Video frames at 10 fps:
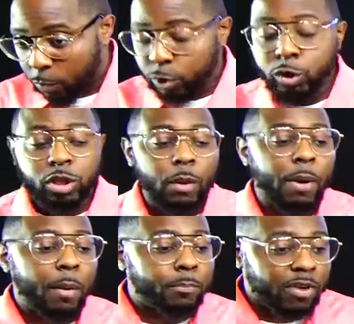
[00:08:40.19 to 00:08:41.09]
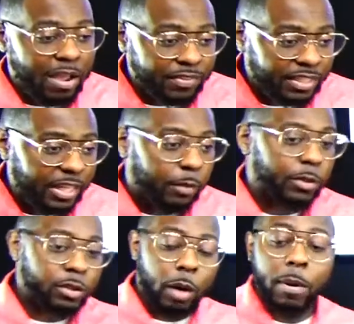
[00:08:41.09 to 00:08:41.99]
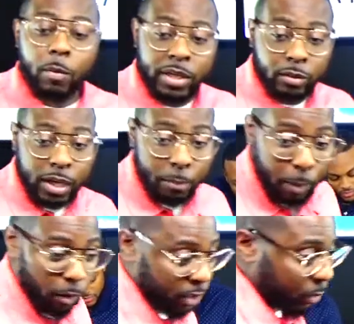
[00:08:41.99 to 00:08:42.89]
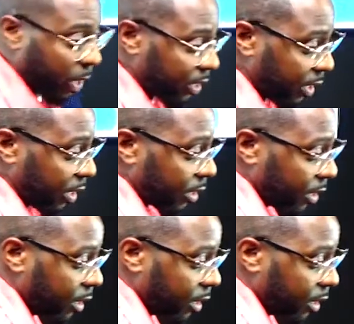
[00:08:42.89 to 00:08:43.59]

when you talk about prophecy and when you talk about what you get Moses, watch this.